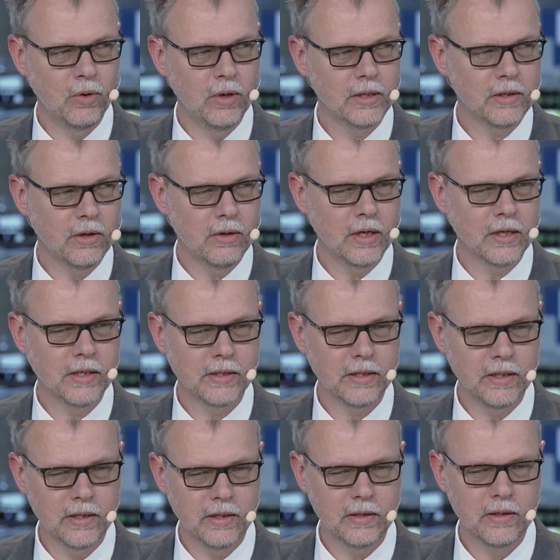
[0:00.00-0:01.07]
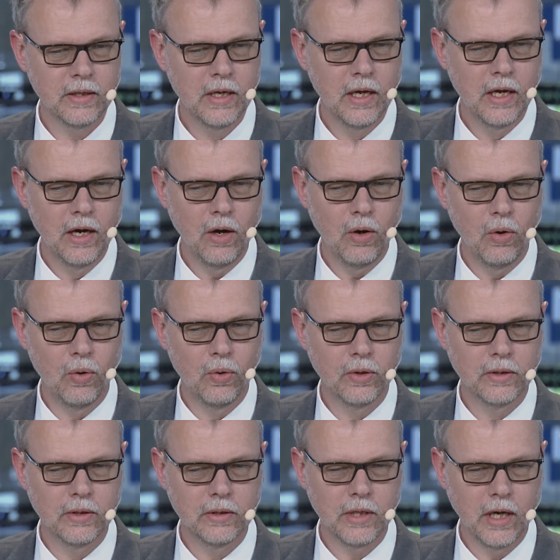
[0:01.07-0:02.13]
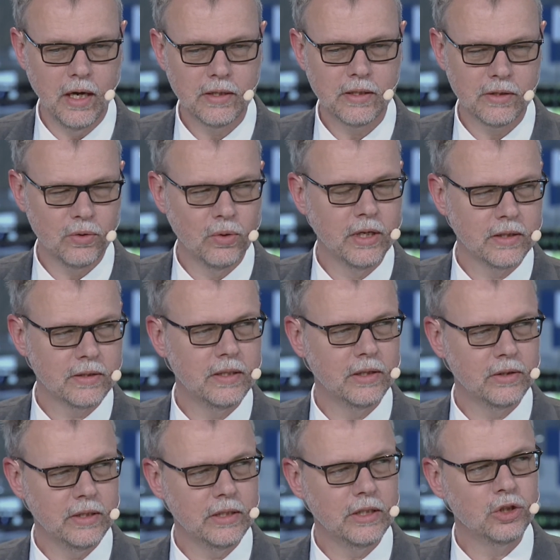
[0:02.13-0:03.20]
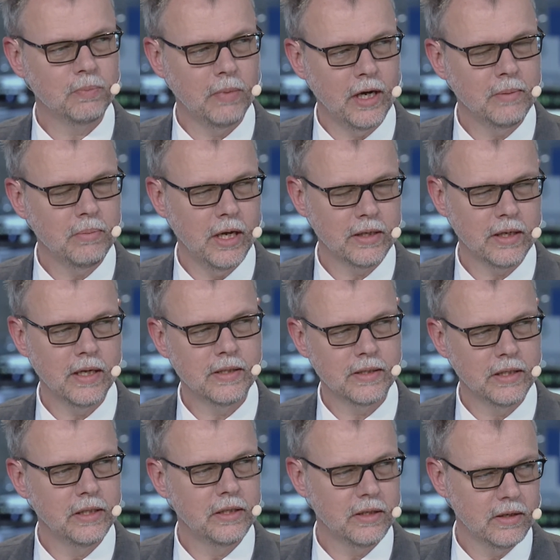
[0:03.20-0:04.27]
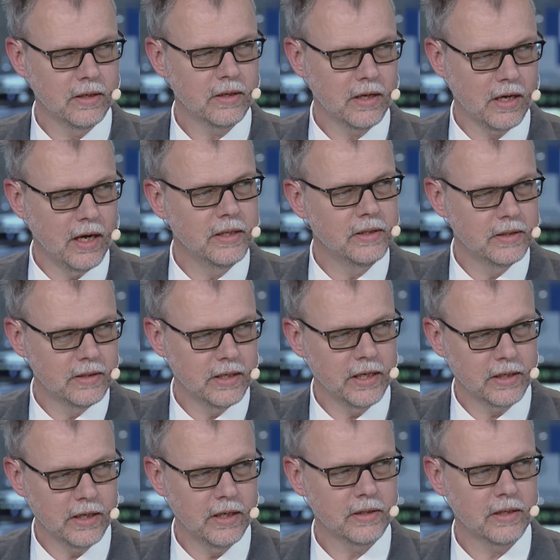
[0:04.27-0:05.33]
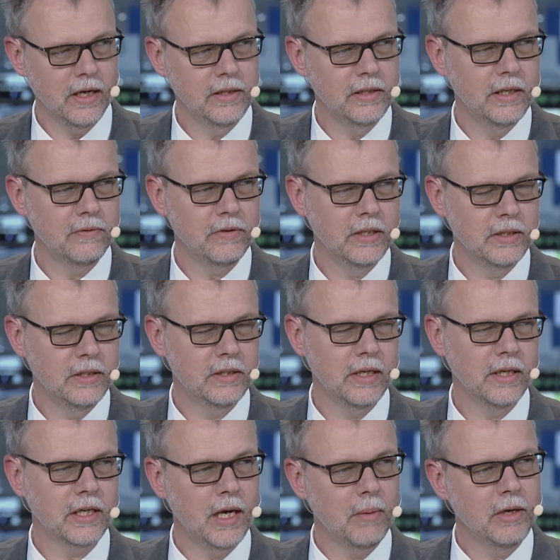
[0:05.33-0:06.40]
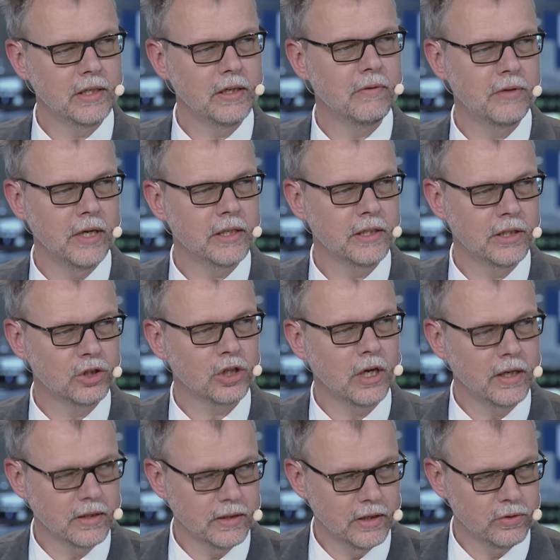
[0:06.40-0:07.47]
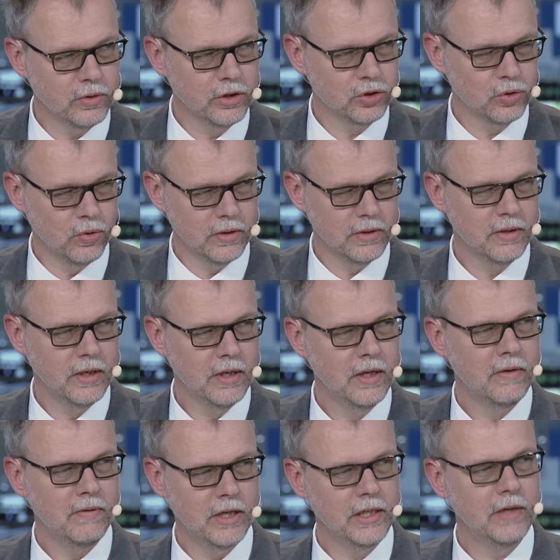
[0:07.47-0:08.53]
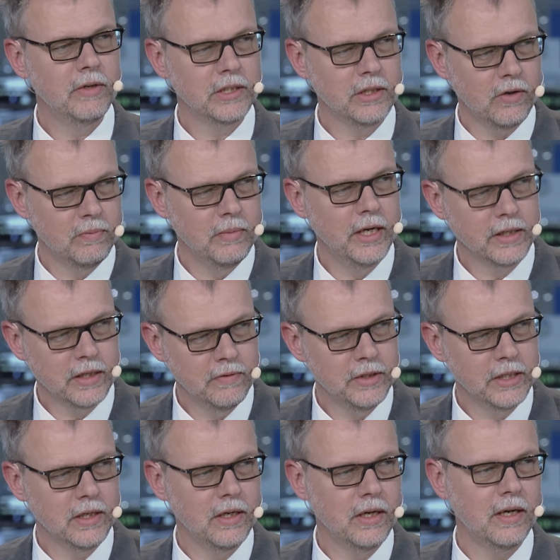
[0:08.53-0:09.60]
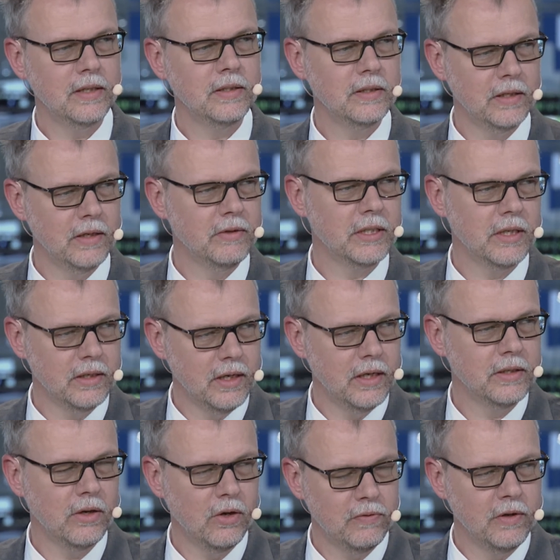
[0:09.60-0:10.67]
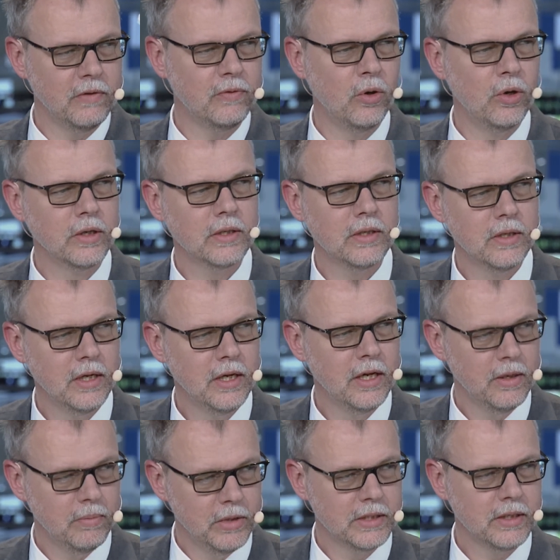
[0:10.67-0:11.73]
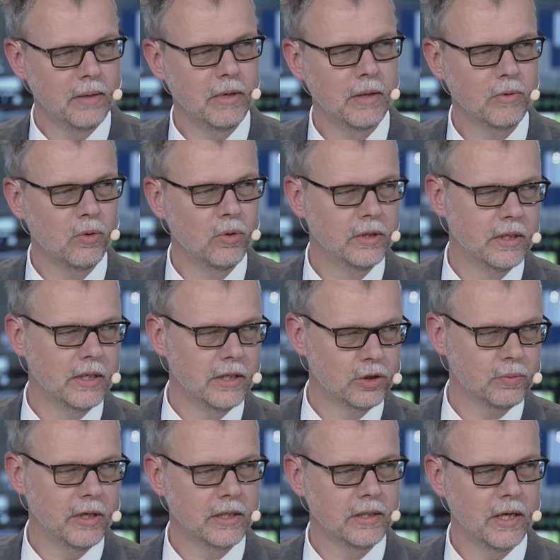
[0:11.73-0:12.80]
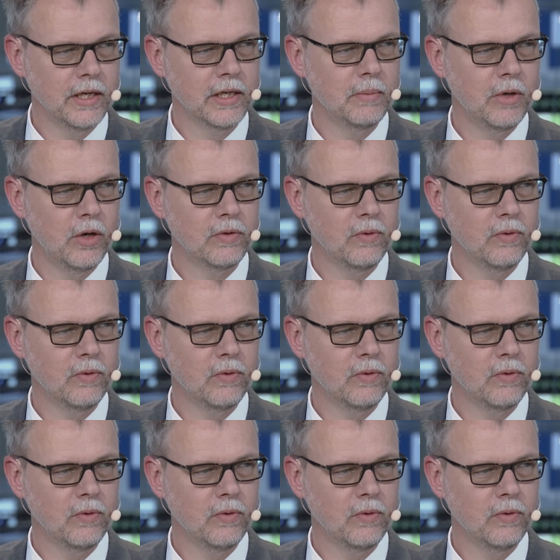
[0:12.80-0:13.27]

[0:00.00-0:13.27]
kitchen manufacturers, one of our neighbours. The chipboard itself does not have an RFID tag, but the finished cupboard does, of course, because it's loaded onto the truck and traced until it has been delivered to the customer. So I think it's important there.